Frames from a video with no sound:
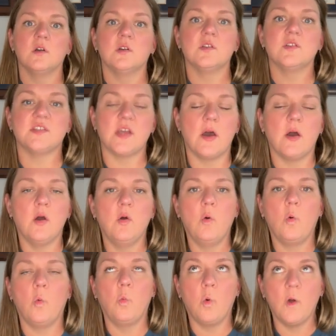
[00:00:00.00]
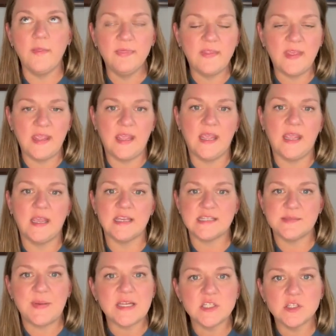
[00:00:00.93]
So one thing,
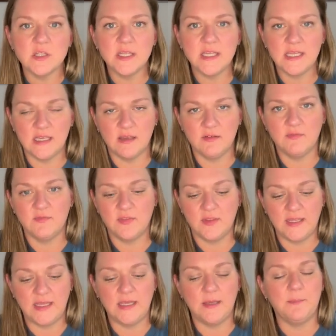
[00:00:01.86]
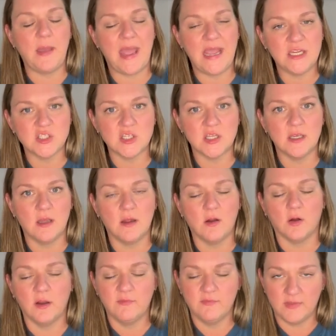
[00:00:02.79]
especially if the patient
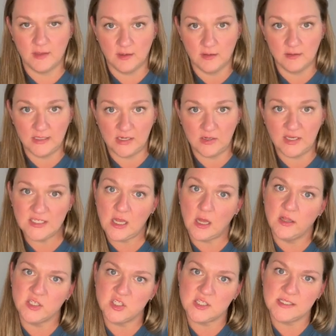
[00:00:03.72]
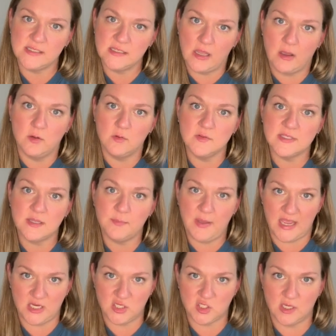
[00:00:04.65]
or if the neonatologist knows the
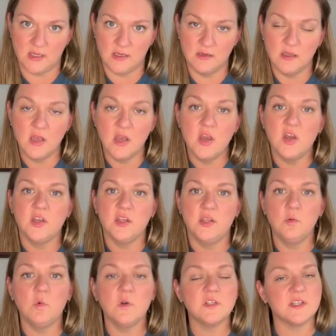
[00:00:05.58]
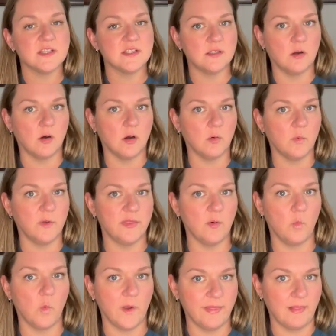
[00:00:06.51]
patient, you want to start with a
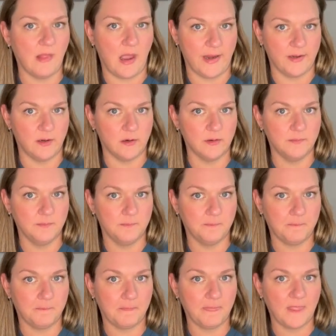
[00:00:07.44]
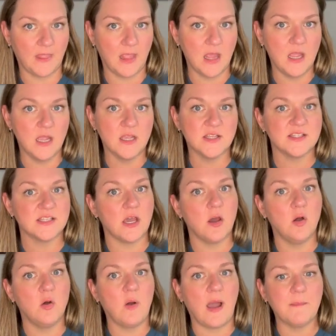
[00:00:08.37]
one-liner.
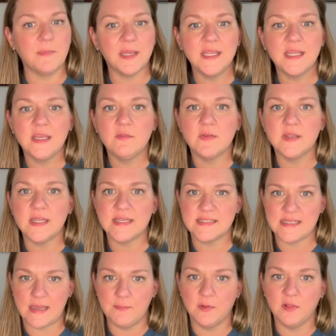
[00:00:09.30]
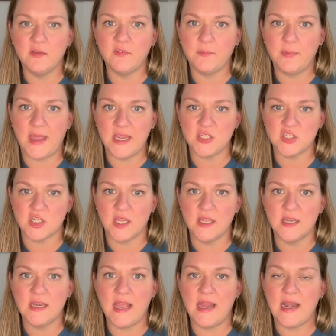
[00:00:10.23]
So I'm going to give an example of a
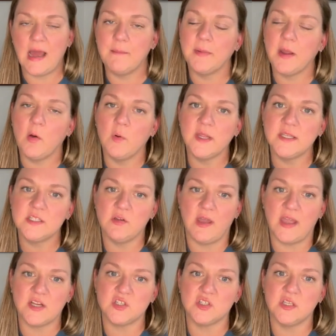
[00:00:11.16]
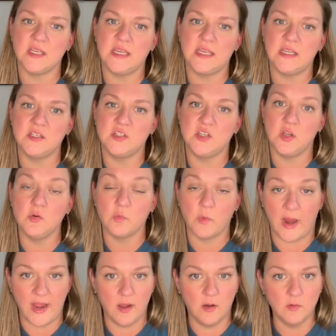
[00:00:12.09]
patient, and I'm going to actually do
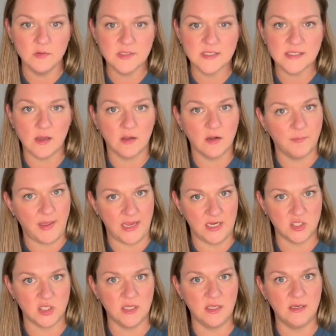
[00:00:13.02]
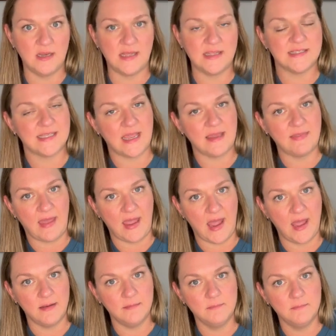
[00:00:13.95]
rounds on a patient and say
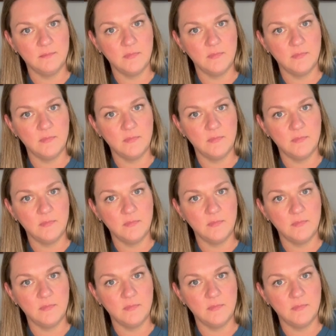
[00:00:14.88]
that.